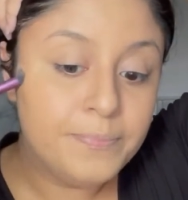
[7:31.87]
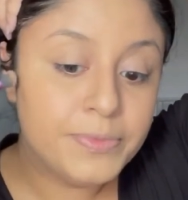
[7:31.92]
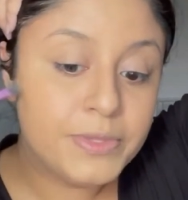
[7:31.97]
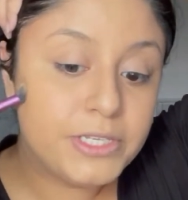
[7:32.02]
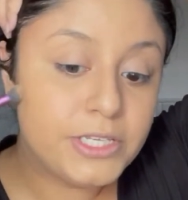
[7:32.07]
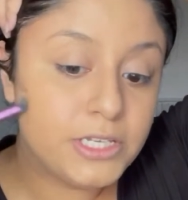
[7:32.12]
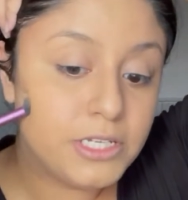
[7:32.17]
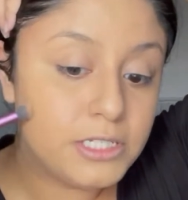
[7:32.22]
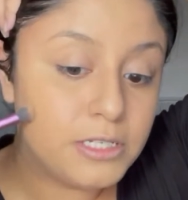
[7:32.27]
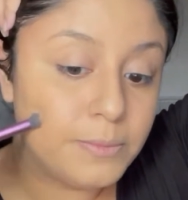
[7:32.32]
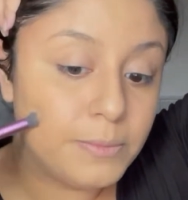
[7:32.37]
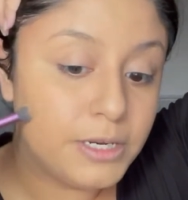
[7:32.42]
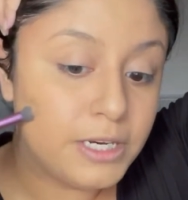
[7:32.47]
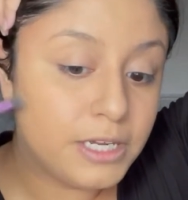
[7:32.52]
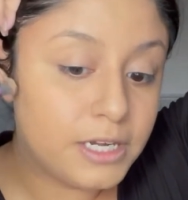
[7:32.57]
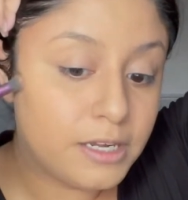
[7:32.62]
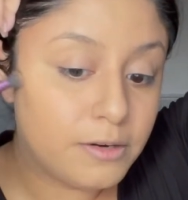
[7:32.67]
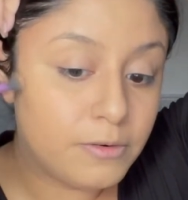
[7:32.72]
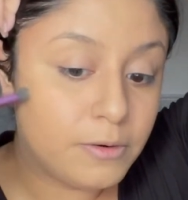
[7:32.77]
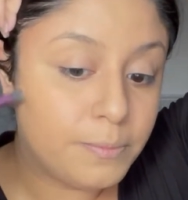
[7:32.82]
to the
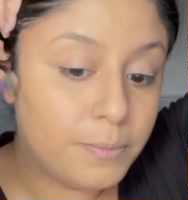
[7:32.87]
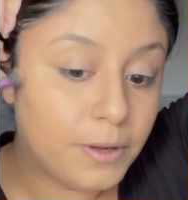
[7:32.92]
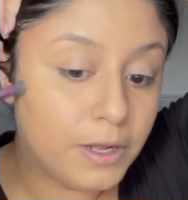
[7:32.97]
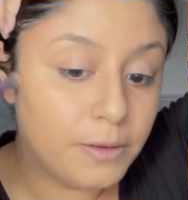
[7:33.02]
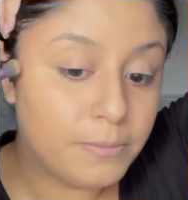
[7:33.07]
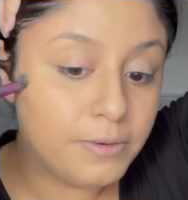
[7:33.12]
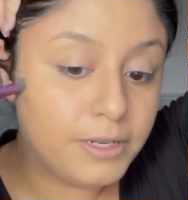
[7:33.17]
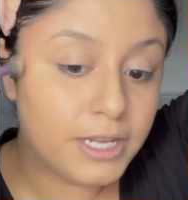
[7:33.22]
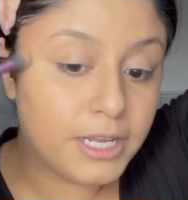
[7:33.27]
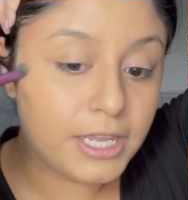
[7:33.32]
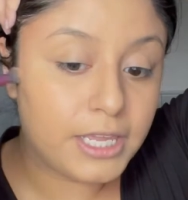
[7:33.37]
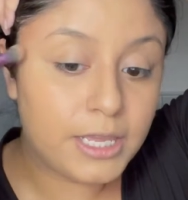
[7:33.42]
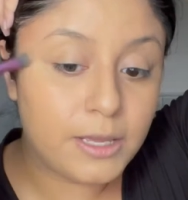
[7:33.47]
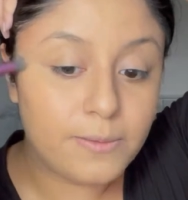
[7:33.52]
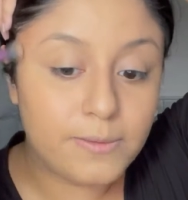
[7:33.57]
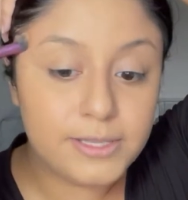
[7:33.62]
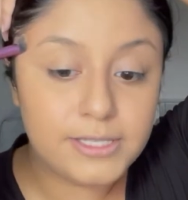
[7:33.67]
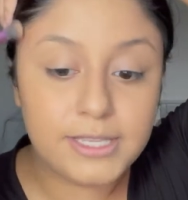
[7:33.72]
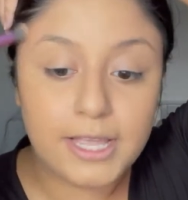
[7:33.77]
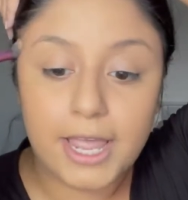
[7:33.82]
Dominican Republic. He
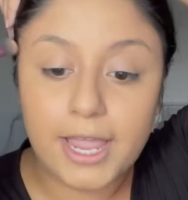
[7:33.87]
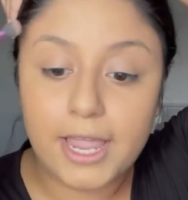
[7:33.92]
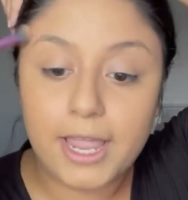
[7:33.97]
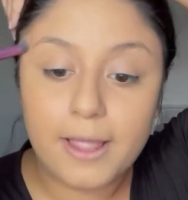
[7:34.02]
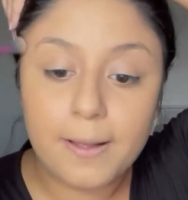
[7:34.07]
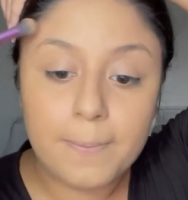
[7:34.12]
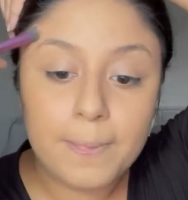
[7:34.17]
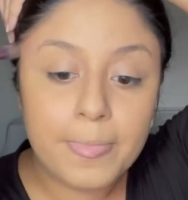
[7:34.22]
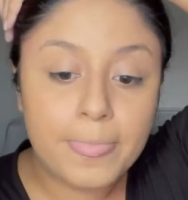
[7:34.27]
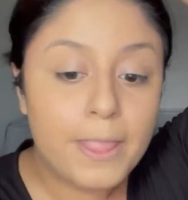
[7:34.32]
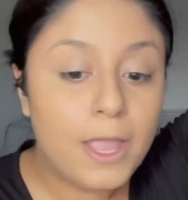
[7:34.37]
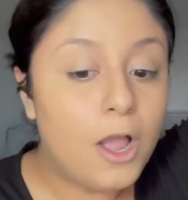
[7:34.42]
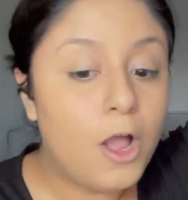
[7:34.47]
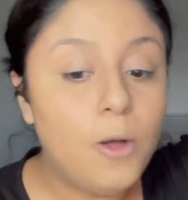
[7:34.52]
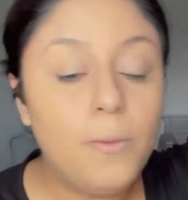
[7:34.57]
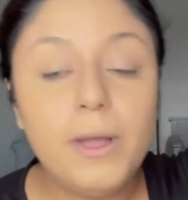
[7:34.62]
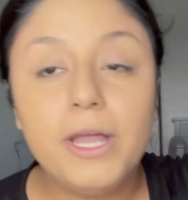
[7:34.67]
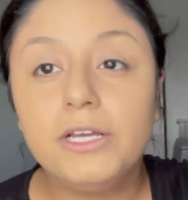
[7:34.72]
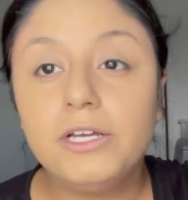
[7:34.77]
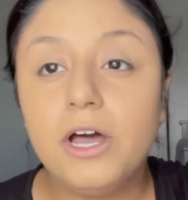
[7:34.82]
was like, oh
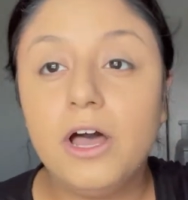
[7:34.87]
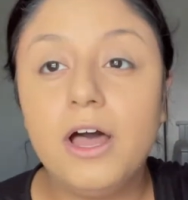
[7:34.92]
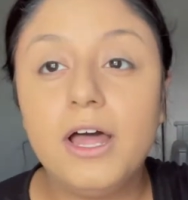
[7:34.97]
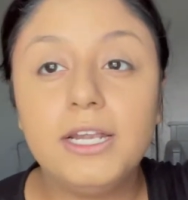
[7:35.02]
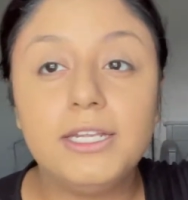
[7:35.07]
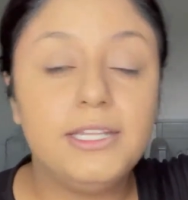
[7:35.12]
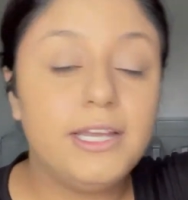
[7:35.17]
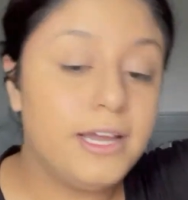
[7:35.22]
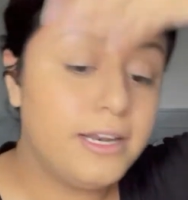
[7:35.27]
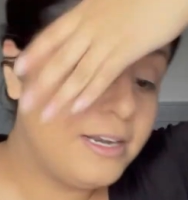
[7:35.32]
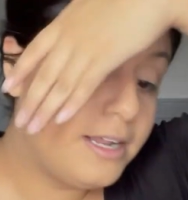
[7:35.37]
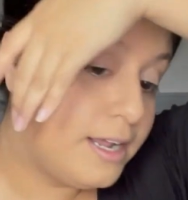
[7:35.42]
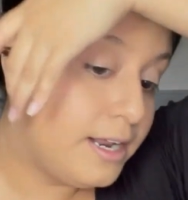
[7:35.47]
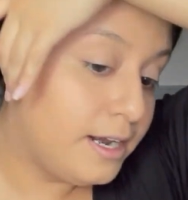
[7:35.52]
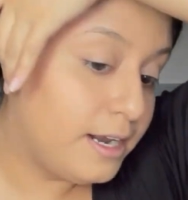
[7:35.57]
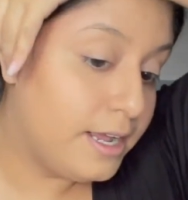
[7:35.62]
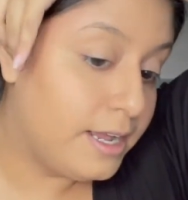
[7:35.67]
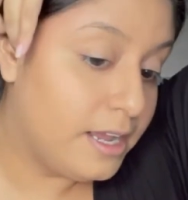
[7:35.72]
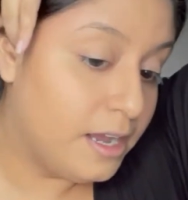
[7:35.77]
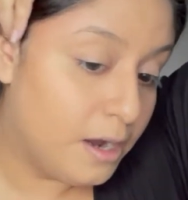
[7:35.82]
my God, Diana,
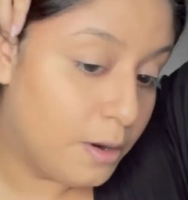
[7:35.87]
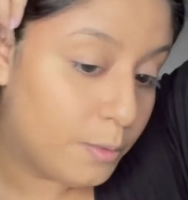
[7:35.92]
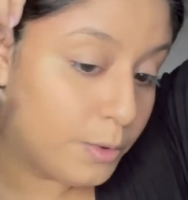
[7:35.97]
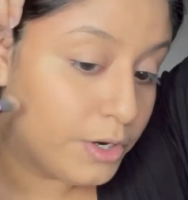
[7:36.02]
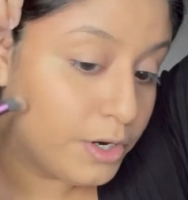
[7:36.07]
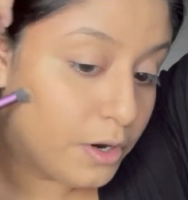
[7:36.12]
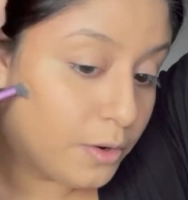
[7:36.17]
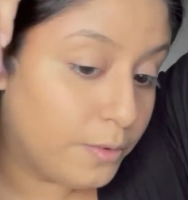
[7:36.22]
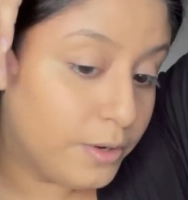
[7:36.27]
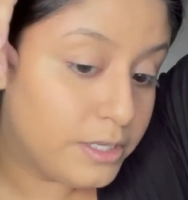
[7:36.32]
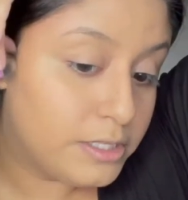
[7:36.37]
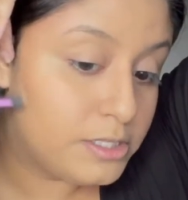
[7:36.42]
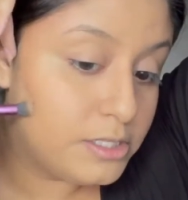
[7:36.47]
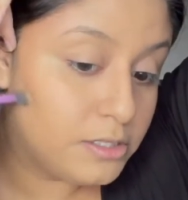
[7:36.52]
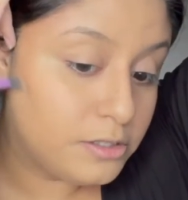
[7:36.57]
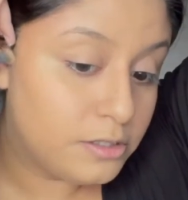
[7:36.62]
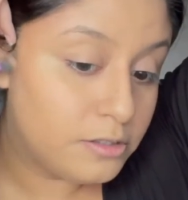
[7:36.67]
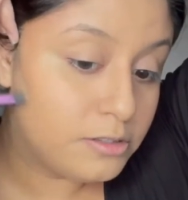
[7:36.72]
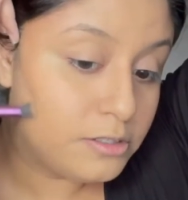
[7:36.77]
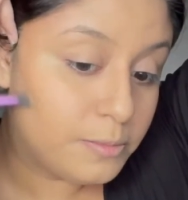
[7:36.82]
like we're going
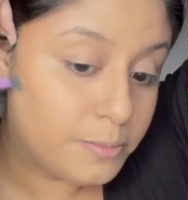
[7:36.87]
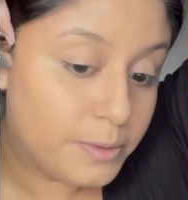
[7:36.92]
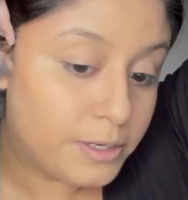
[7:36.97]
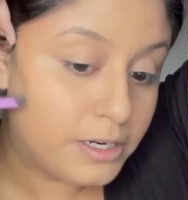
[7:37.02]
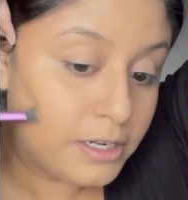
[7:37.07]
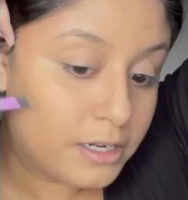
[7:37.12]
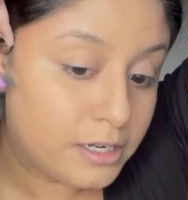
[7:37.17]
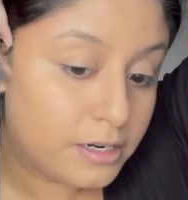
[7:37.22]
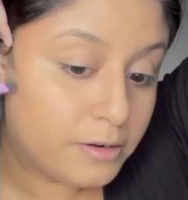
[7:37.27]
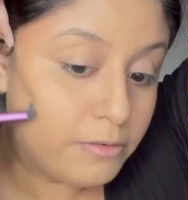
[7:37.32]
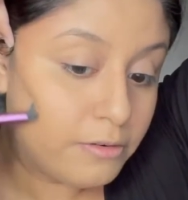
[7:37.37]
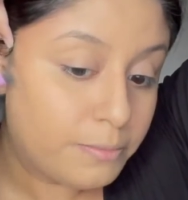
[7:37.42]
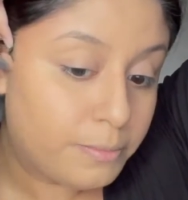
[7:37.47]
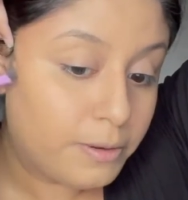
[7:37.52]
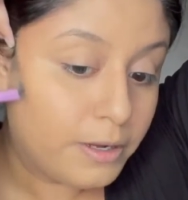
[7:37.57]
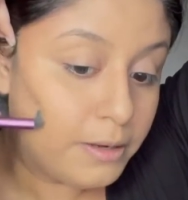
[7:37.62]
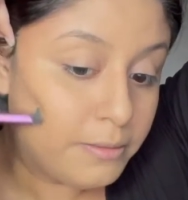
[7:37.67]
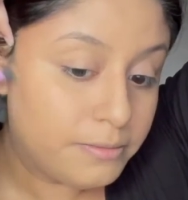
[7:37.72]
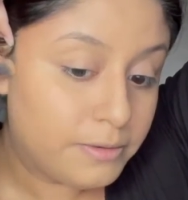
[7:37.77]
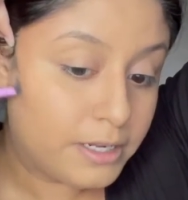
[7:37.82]
to the Dominican
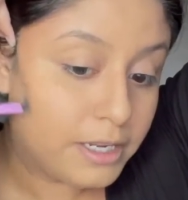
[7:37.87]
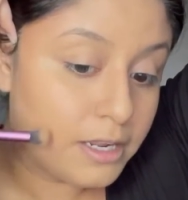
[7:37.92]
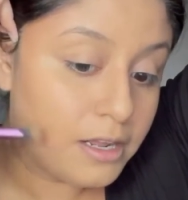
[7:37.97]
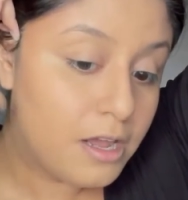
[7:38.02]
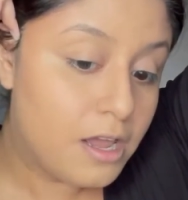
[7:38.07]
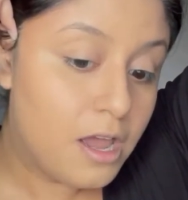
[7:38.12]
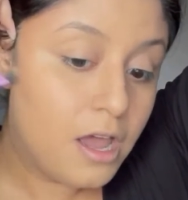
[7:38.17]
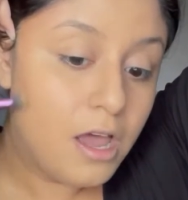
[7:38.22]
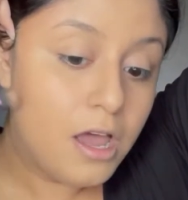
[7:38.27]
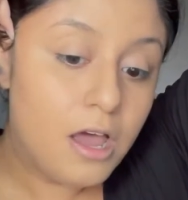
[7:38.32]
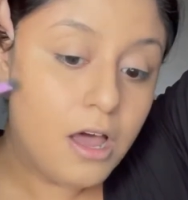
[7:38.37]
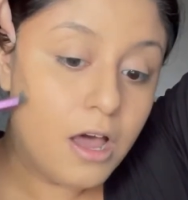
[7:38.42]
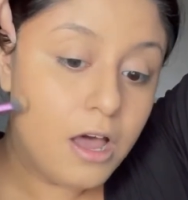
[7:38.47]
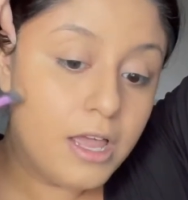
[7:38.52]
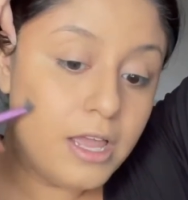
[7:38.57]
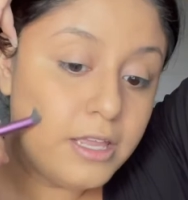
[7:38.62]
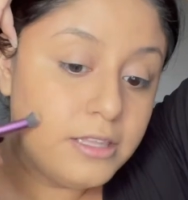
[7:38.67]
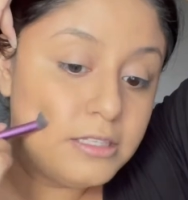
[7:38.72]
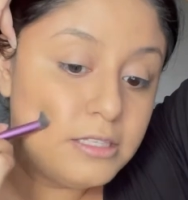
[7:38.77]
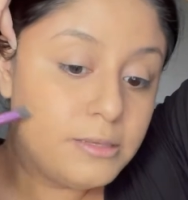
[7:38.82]
Republic
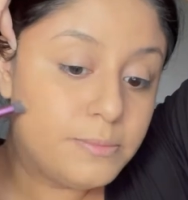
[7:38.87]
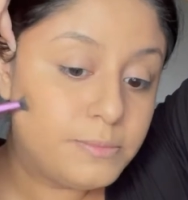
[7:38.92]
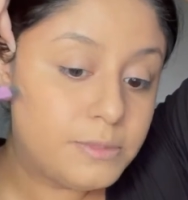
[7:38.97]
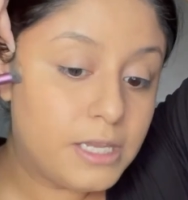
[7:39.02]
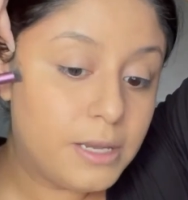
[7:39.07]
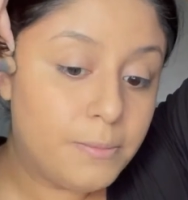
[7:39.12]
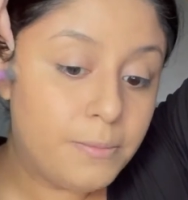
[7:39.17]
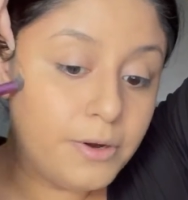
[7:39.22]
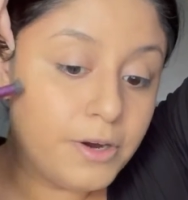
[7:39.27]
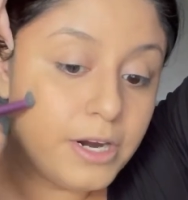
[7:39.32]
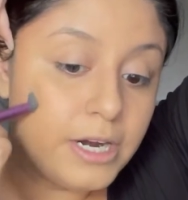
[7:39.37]
in September.